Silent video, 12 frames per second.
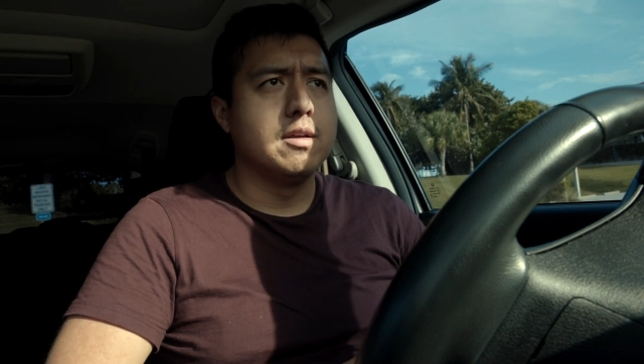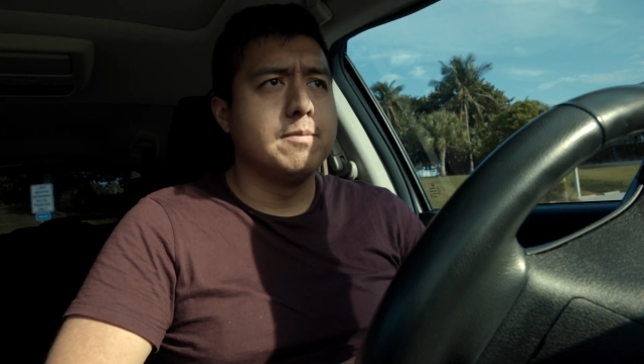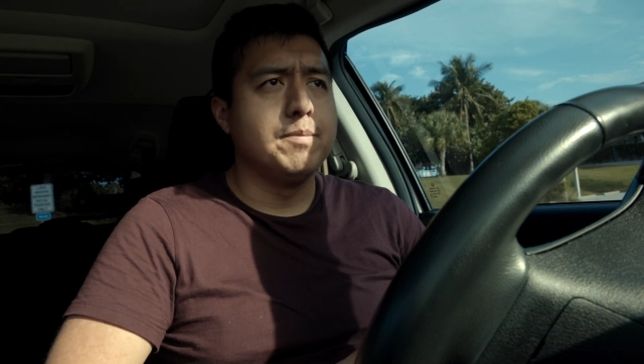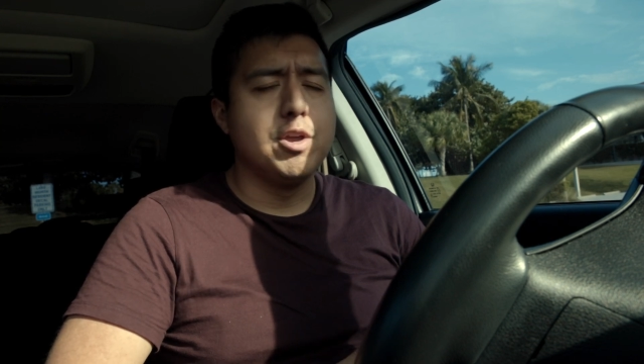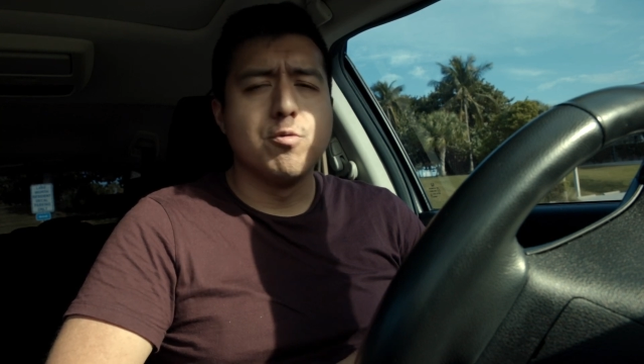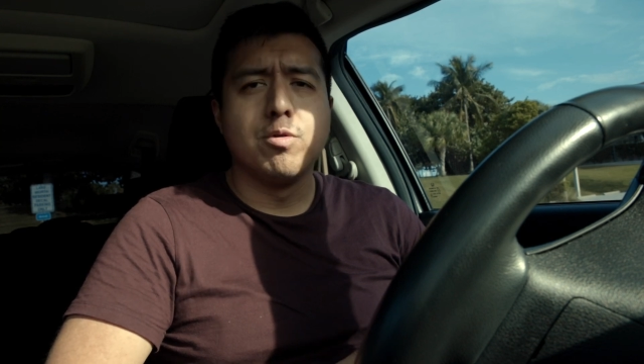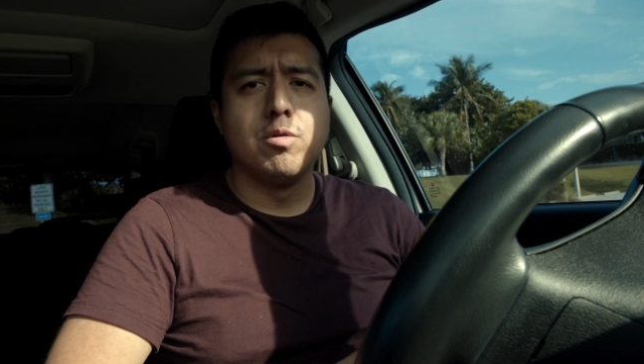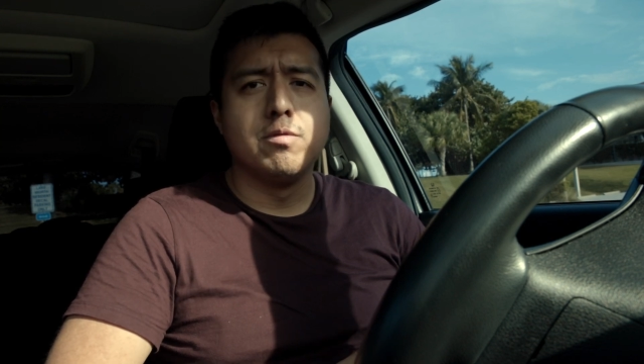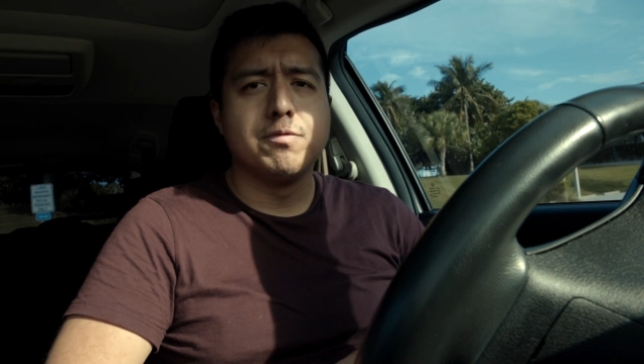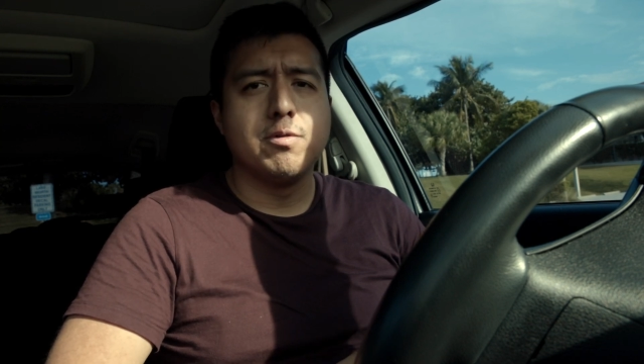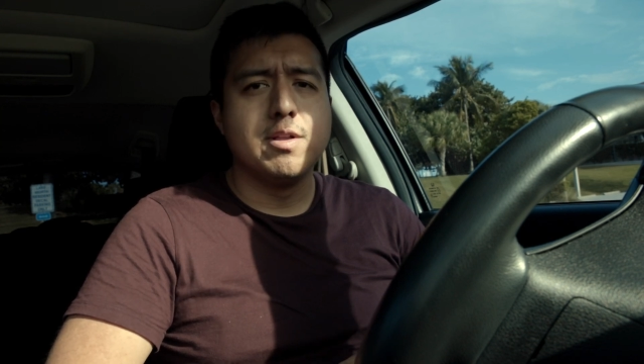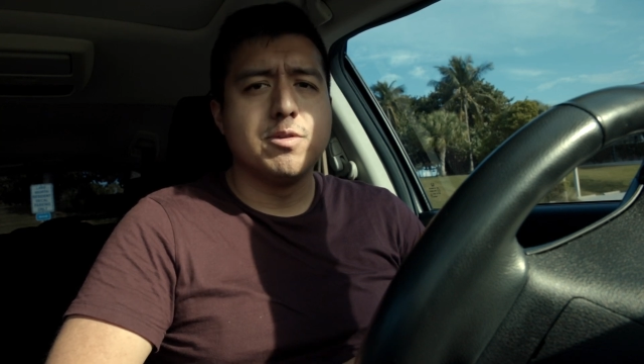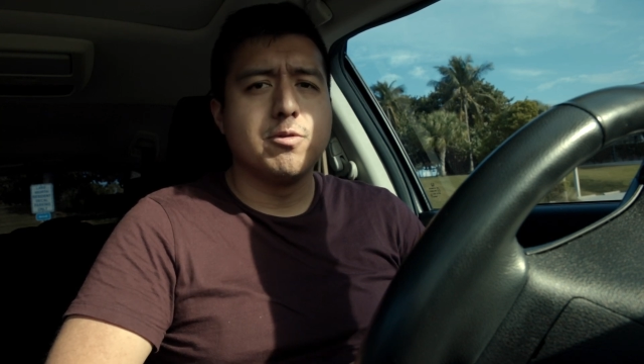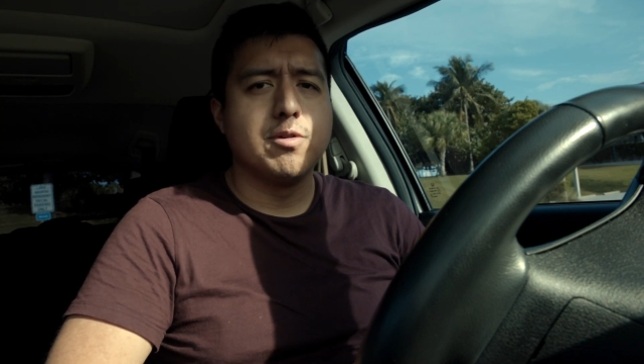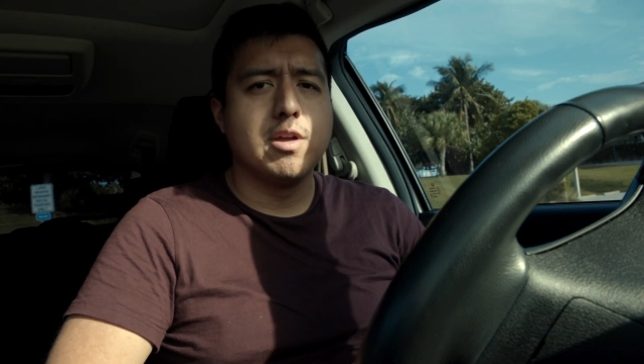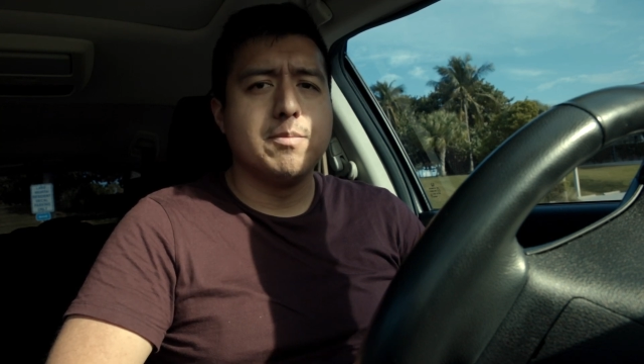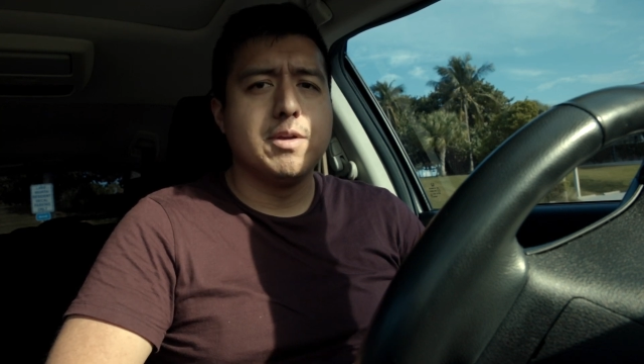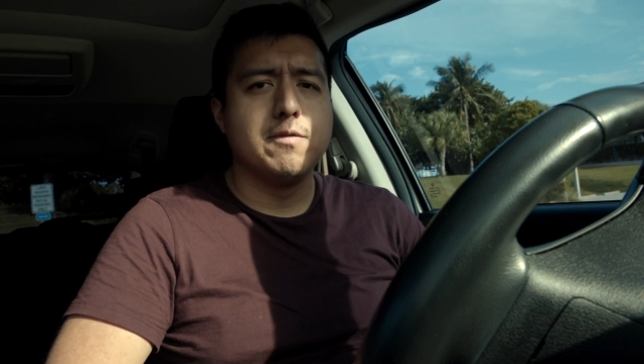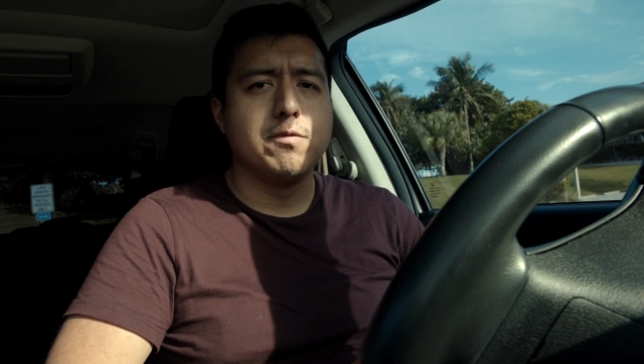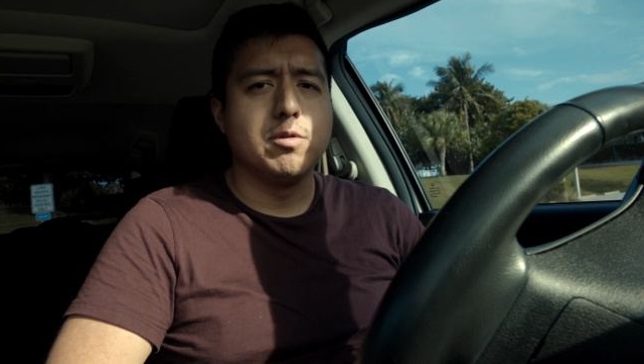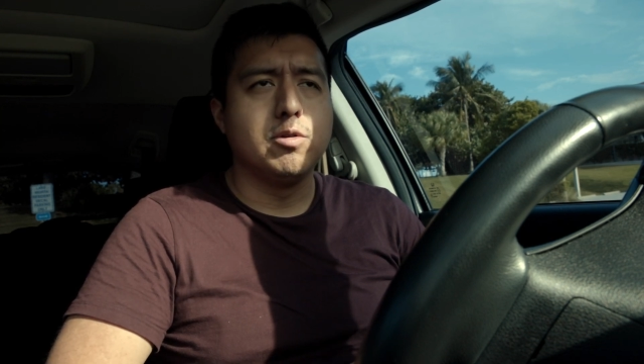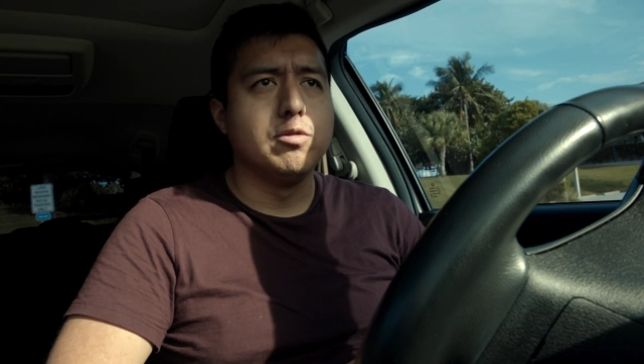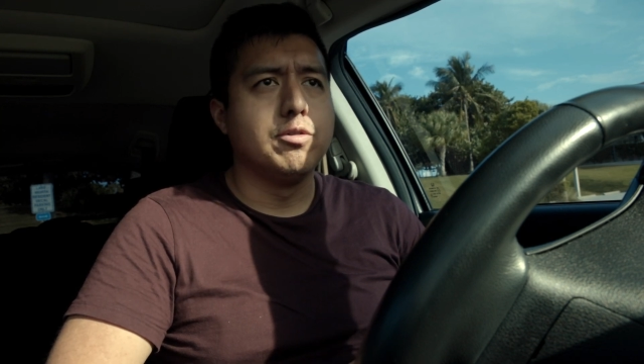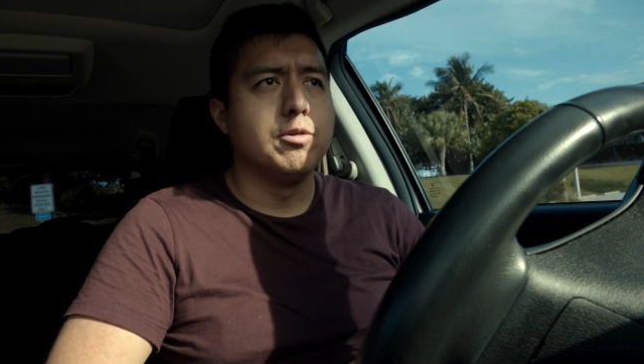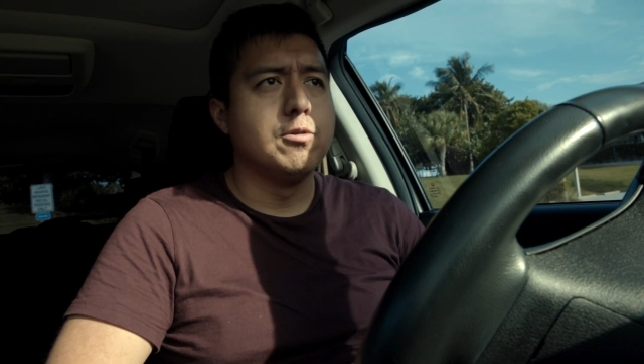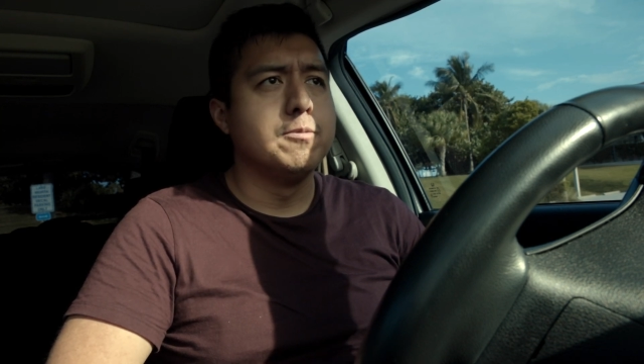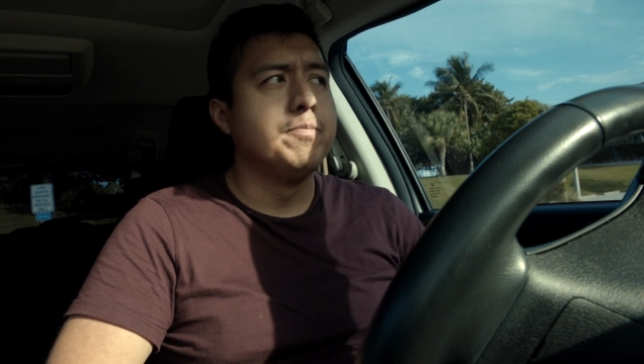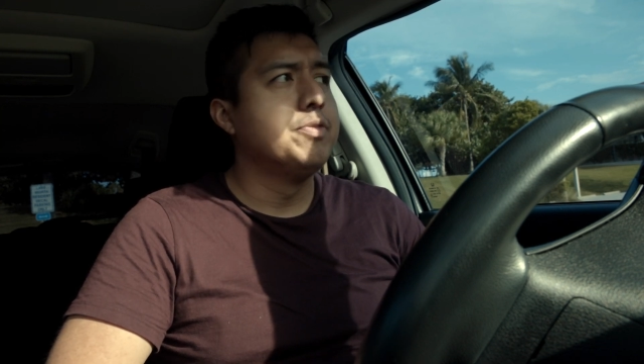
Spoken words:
B-roll for Instagram and for YouTube.